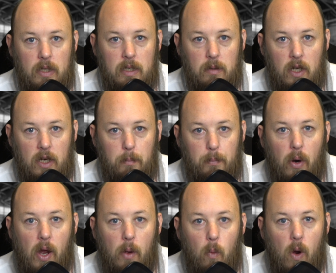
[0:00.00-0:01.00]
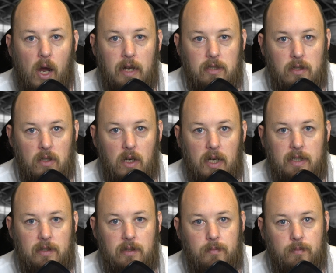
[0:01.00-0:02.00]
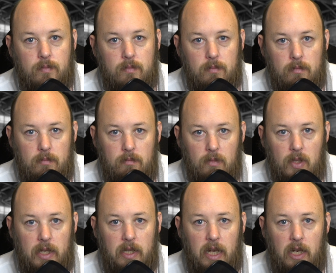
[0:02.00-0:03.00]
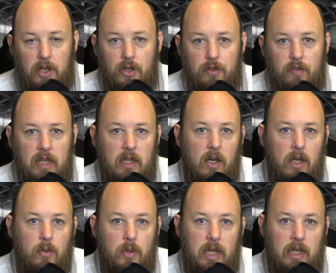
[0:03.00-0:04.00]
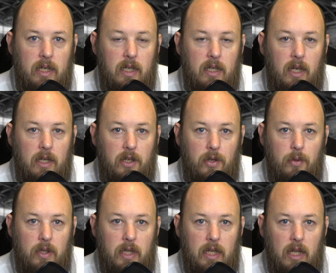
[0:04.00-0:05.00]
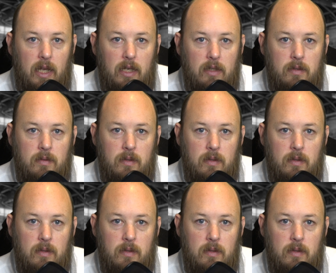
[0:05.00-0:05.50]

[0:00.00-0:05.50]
like a bright white light, and then a UV light will kick in and cure that layer.